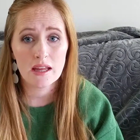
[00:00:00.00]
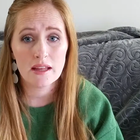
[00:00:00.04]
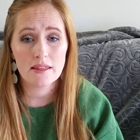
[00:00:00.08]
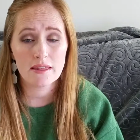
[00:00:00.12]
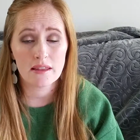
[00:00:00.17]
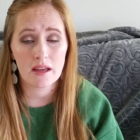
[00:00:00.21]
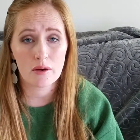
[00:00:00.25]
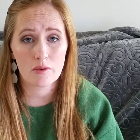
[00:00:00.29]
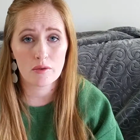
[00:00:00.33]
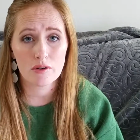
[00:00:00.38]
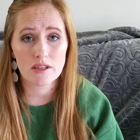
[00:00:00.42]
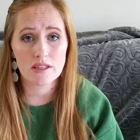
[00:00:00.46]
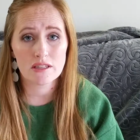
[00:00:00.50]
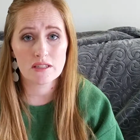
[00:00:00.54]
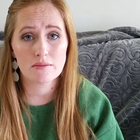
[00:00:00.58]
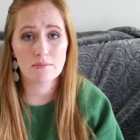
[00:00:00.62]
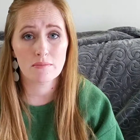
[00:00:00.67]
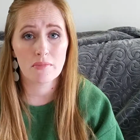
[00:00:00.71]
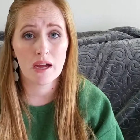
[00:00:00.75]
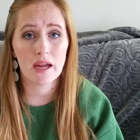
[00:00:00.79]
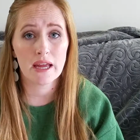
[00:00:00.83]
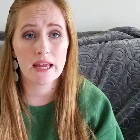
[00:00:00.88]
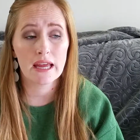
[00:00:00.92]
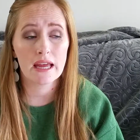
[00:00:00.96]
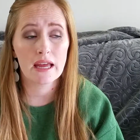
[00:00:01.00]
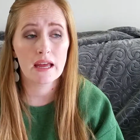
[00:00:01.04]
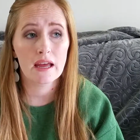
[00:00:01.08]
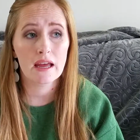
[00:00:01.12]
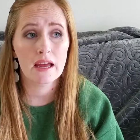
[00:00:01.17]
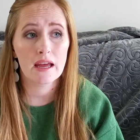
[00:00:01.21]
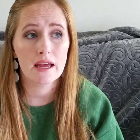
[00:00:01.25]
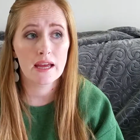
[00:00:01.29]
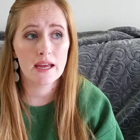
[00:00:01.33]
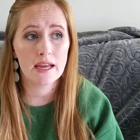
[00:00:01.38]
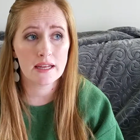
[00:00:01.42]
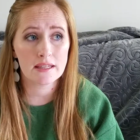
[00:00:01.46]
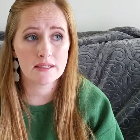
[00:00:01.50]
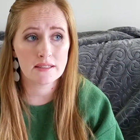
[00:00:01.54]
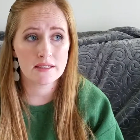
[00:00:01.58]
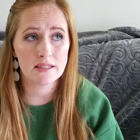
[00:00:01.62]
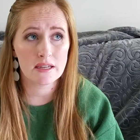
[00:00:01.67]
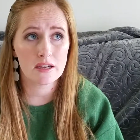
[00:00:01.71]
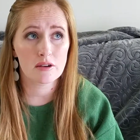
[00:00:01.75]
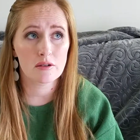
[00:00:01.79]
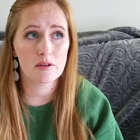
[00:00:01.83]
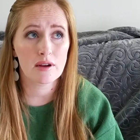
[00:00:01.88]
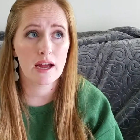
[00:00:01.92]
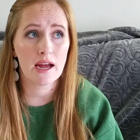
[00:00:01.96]
that one is my hands
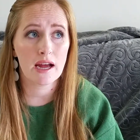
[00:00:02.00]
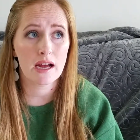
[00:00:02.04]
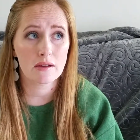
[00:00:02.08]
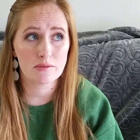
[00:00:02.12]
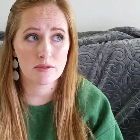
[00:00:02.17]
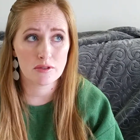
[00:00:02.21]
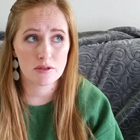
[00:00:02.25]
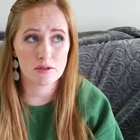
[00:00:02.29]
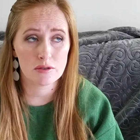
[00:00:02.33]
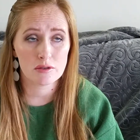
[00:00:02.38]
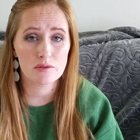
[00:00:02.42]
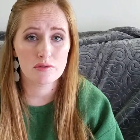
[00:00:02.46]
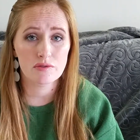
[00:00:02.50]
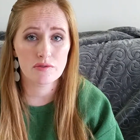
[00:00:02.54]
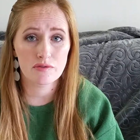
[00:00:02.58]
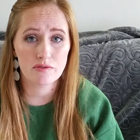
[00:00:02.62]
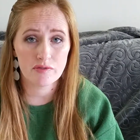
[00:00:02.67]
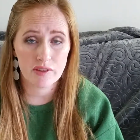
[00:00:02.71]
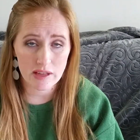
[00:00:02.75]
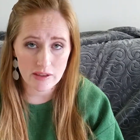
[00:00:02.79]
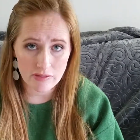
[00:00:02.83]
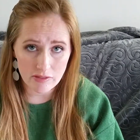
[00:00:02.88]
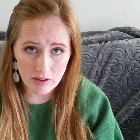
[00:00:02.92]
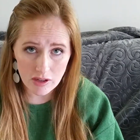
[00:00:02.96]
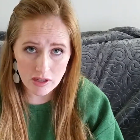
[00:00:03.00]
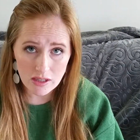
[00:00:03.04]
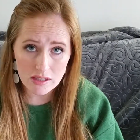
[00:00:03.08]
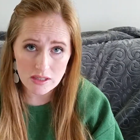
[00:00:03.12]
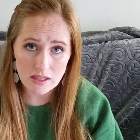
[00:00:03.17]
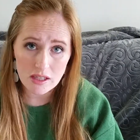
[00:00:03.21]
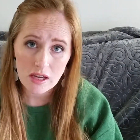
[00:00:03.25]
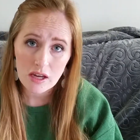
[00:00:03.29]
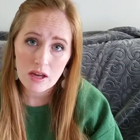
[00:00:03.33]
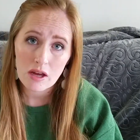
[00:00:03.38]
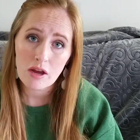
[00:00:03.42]
down absolute favorite,